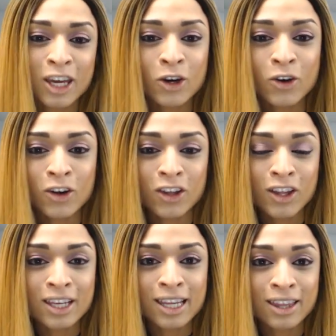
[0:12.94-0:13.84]

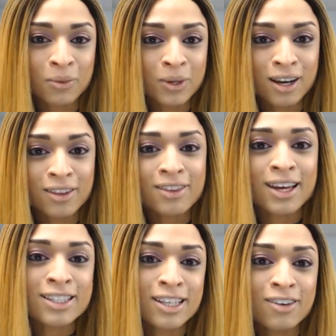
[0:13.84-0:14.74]
Cool. Now that we got
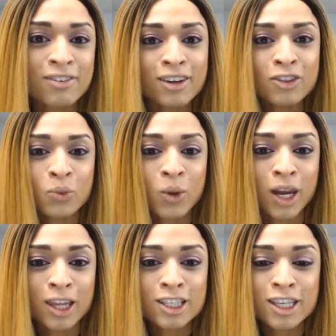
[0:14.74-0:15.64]
that stuff out the
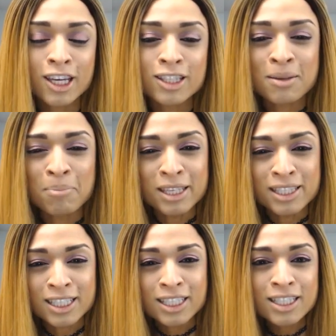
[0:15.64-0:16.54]
way, let's get into
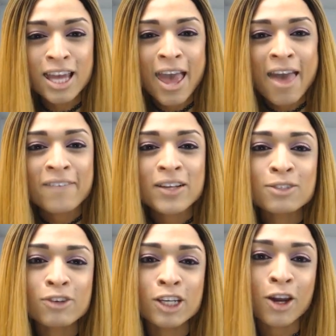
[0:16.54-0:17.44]
business. This
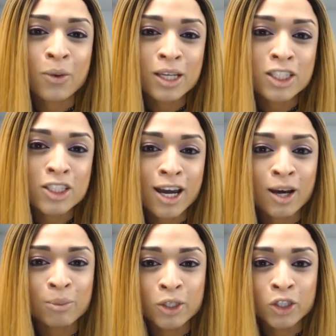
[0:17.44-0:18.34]
video is to
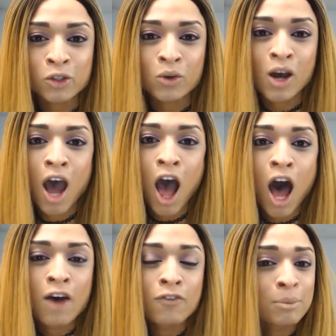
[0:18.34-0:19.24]
help you
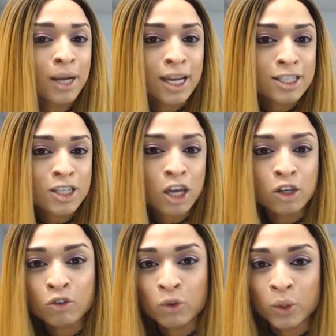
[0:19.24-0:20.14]
feminize
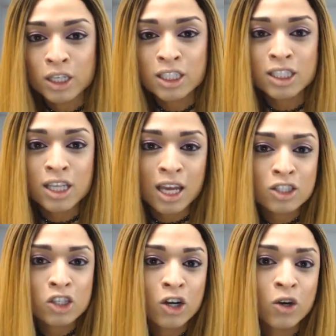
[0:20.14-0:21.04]
your voice.
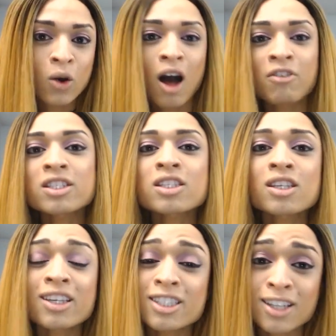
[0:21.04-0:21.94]
So
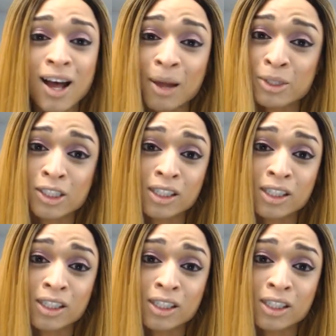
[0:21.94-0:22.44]
obviously, it's an option.